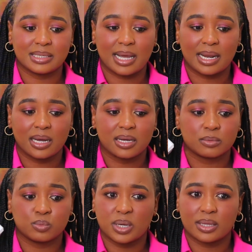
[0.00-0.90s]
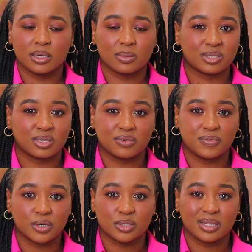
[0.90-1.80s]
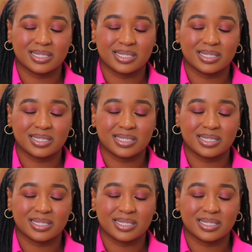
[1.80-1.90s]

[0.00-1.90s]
Delilah. I think it was on the 1st or the